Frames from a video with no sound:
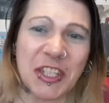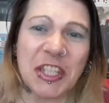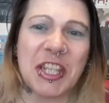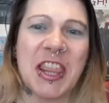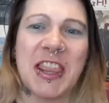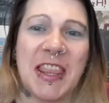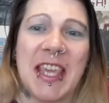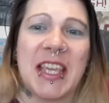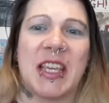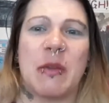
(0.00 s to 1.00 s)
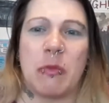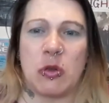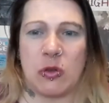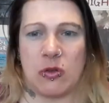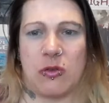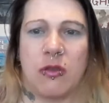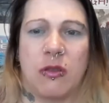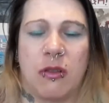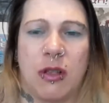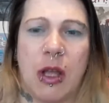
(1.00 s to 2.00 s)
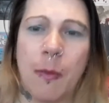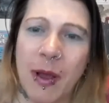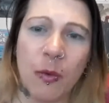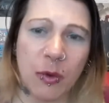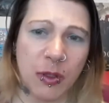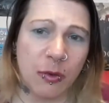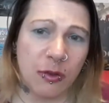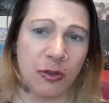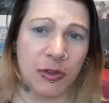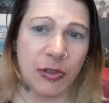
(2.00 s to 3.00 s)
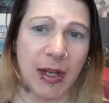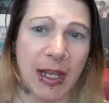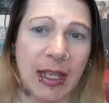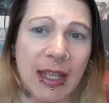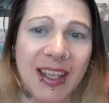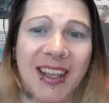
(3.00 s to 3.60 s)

Just think more about what you're ordering.